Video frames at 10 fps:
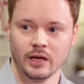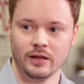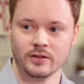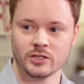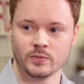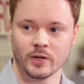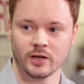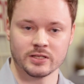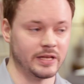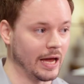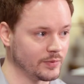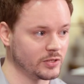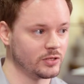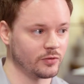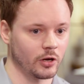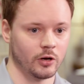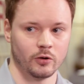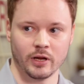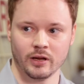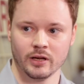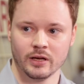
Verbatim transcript: And this is because the absence of a coating,